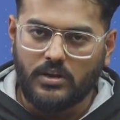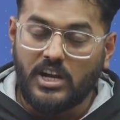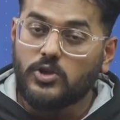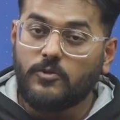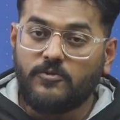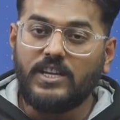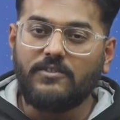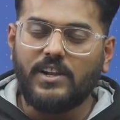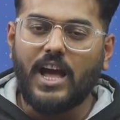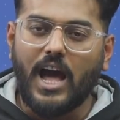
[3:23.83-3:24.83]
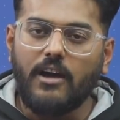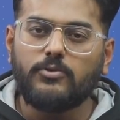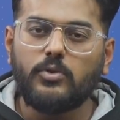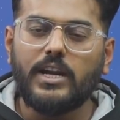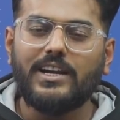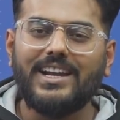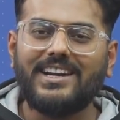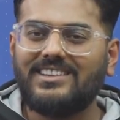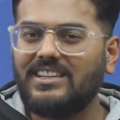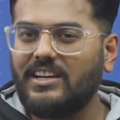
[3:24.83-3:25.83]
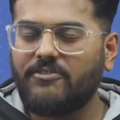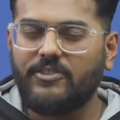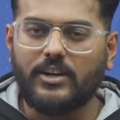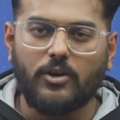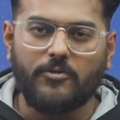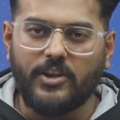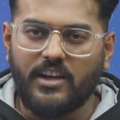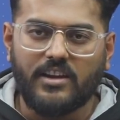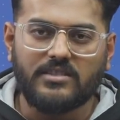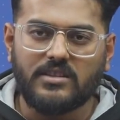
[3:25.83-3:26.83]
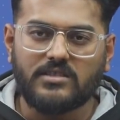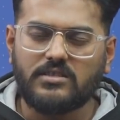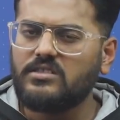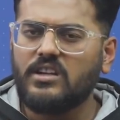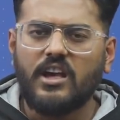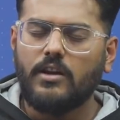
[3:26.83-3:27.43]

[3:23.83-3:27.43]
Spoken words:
So we will have to neglect the effect of air resistance.